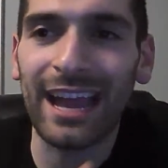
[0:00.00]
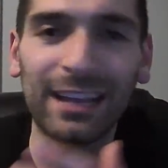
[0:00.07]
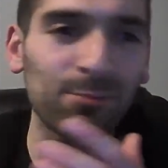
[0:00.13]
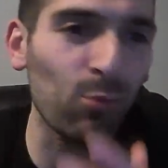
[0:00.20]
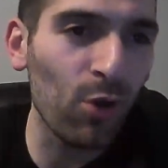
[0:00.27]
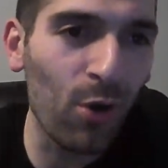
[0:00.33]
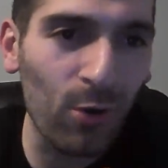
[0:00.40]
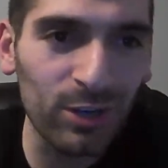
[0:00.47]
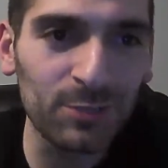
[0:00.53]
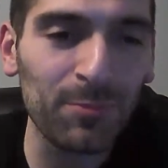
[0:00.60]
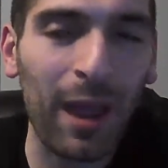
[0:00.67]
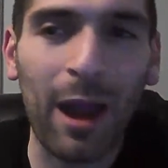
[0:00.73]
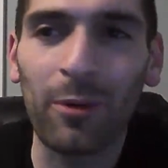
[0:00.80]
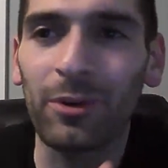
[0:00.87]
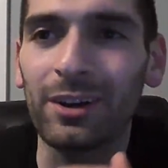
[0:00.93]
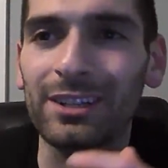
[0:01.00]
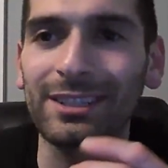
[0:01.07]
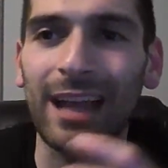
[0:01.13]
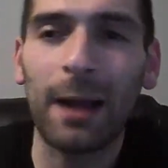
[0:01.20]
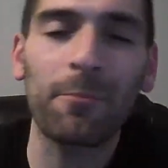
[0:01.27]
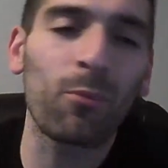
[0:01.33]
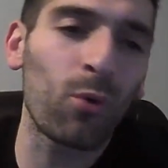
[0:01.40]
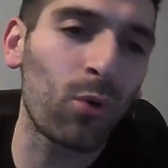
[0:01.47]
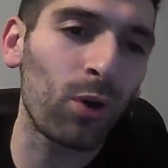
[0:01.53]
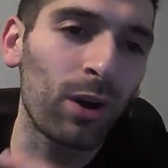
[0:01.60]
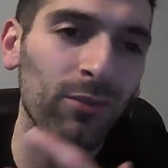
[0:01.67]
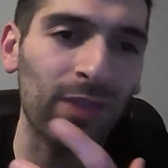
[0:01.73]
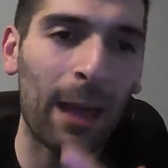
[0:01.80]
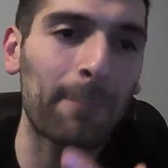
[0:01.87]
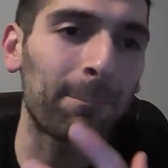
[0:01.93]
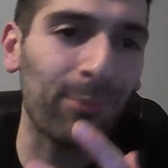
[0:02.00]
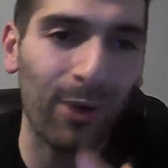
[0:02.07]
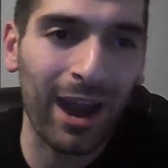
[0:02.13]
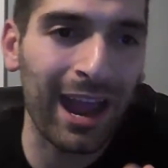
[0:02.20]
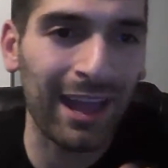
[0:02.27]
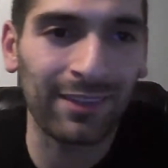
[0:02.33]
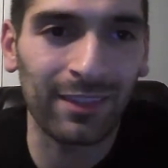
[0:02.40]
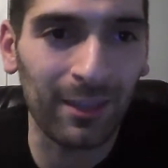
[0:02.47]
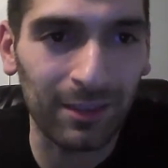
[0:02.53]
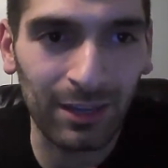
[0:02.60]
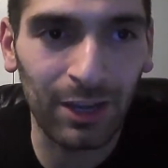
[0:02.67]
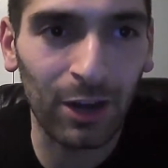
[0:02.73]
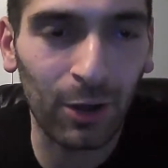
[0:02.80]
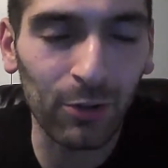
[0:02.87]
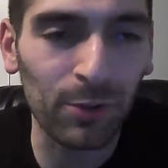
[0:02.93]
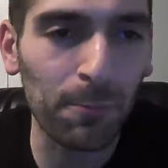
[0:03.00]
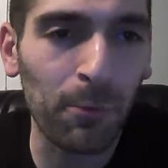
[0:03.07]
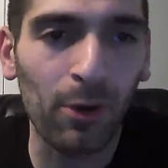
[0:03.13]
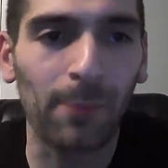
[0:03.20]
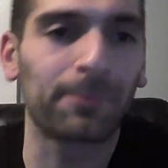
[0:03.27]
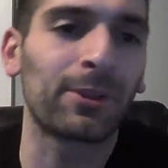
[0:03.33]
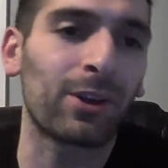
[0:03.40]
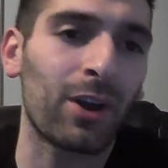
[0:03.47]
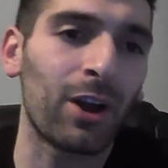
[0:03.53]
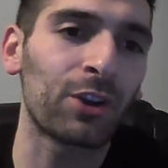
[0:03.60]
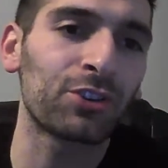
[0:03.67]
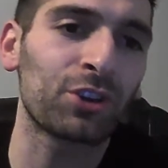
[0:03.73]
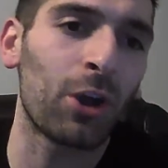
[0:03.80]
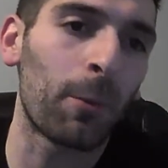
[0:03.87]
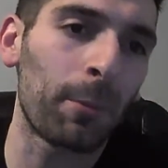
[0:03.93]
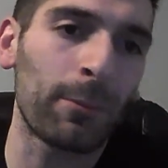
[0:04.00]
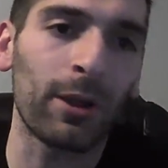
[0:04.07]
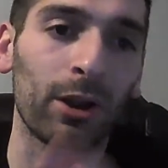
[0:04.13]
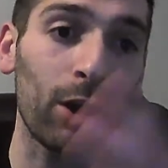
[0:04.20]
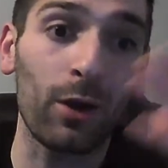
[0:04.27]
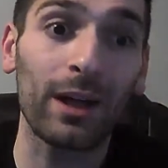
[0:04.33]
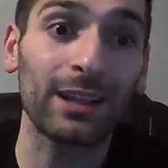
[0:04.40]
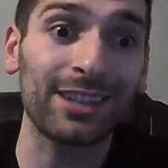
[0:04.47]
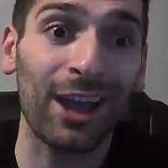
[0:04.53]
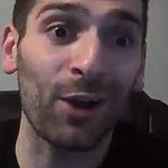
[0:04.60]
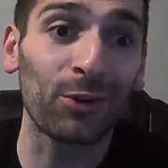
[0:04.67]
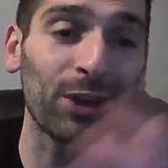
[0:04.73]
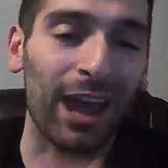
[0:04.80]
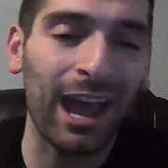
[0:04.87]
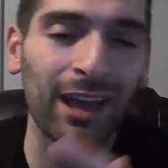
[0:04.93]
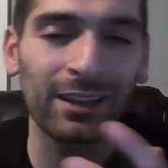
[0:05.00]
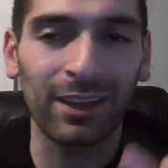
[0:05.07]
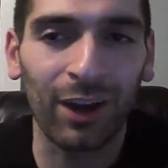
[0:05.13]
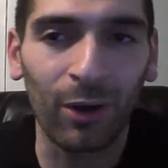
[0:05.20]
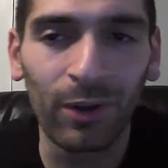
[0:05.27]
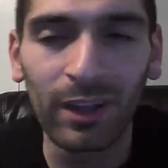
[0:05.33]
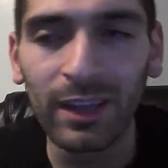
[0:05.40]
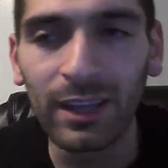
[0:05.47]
It has more horsepower. It's got more of that brand that, you pull up the car show, people are like, oh, that's a Hellcat,